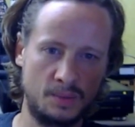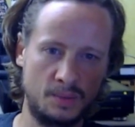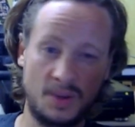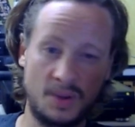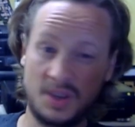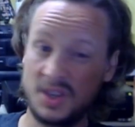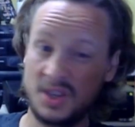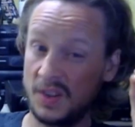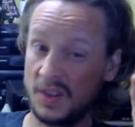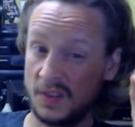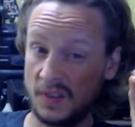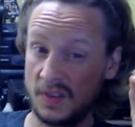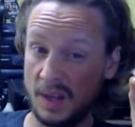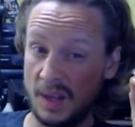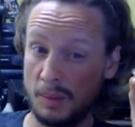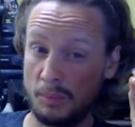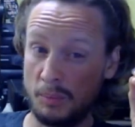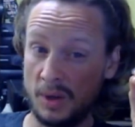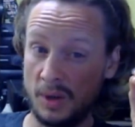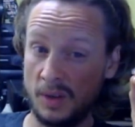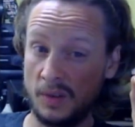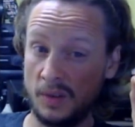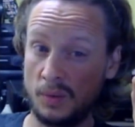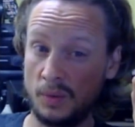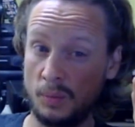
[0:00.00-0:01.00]
with just
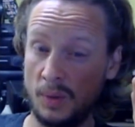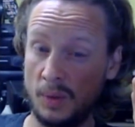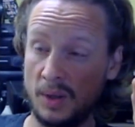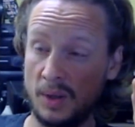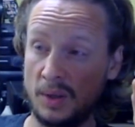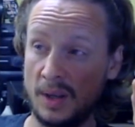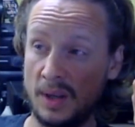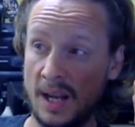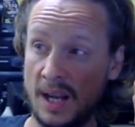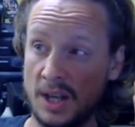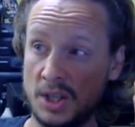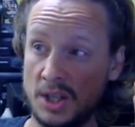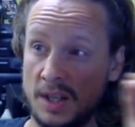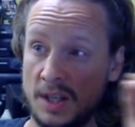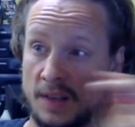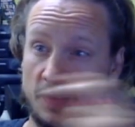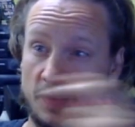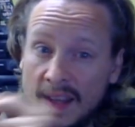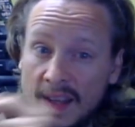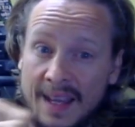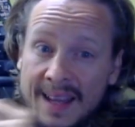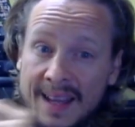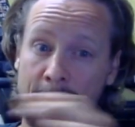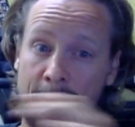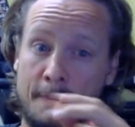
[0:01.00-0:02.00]
numbers, where you can actually
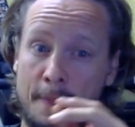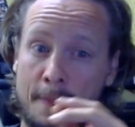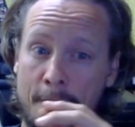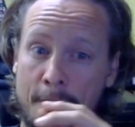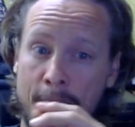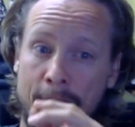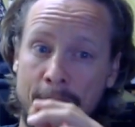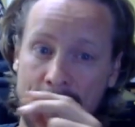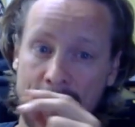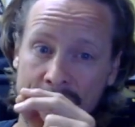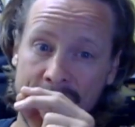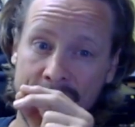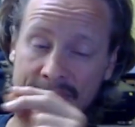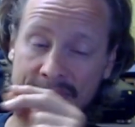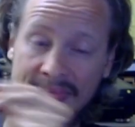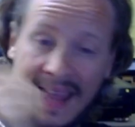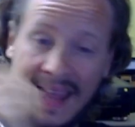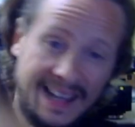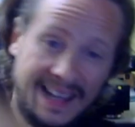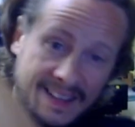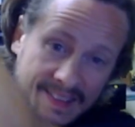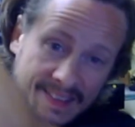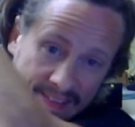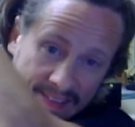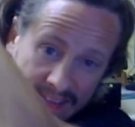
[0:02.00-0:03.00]
say,
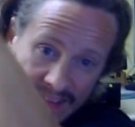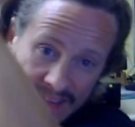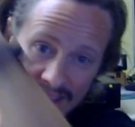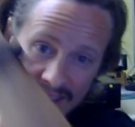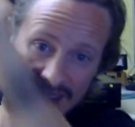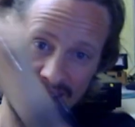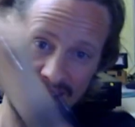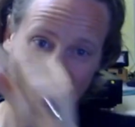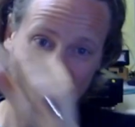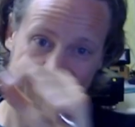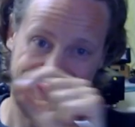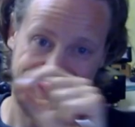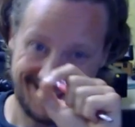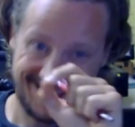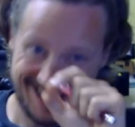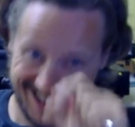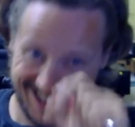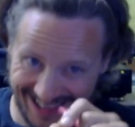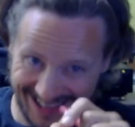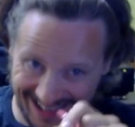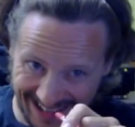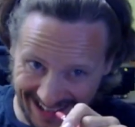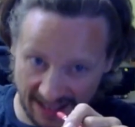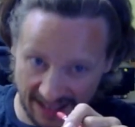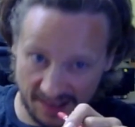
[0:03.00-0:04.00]
that's
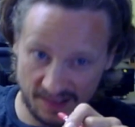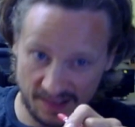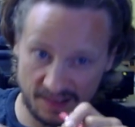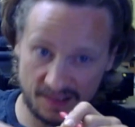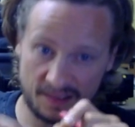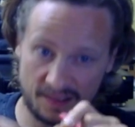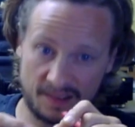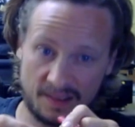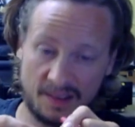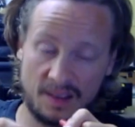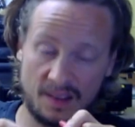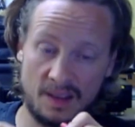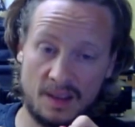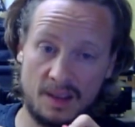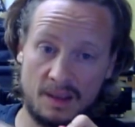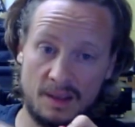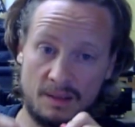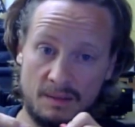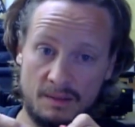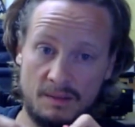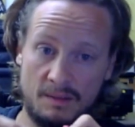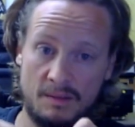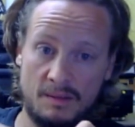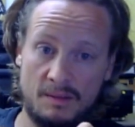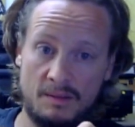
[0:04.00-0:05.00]
this
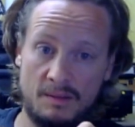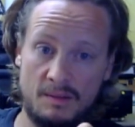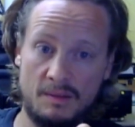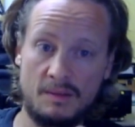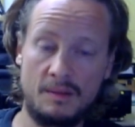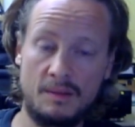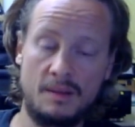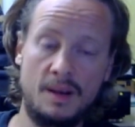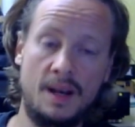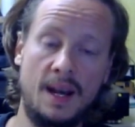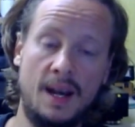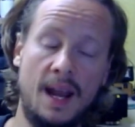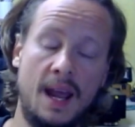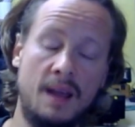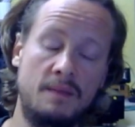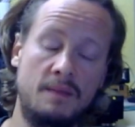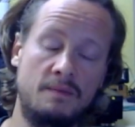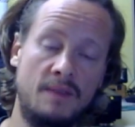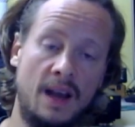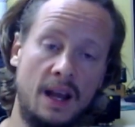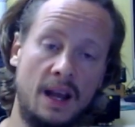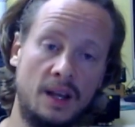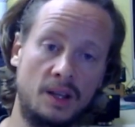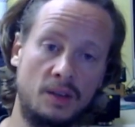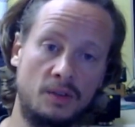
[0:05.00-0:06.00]
name
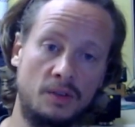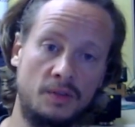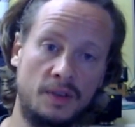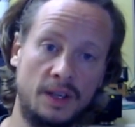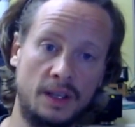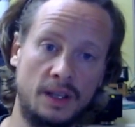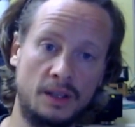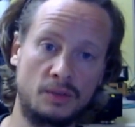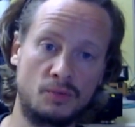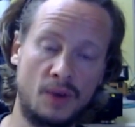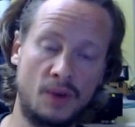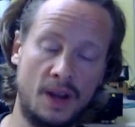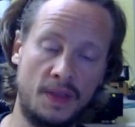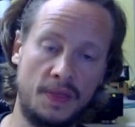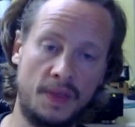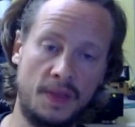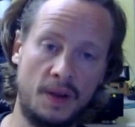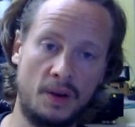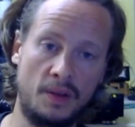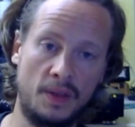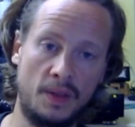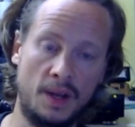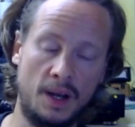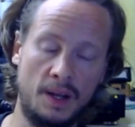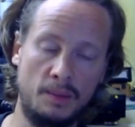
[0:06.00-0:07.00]
value field right
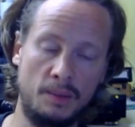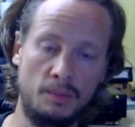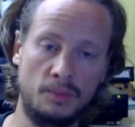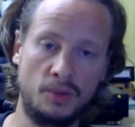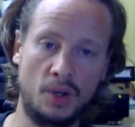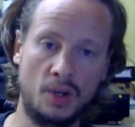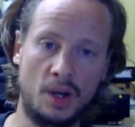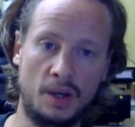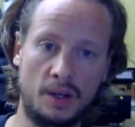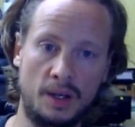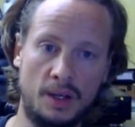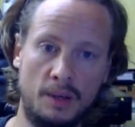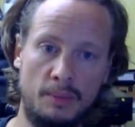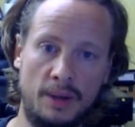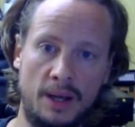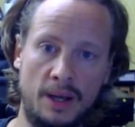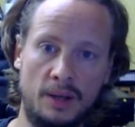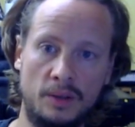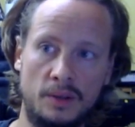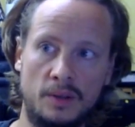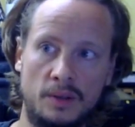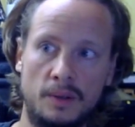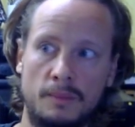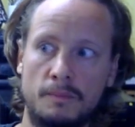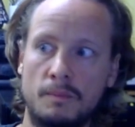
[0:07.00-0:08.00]
there that I'm talking
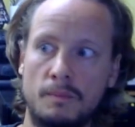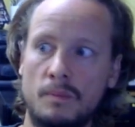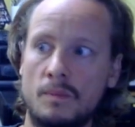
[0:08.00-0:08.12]
about.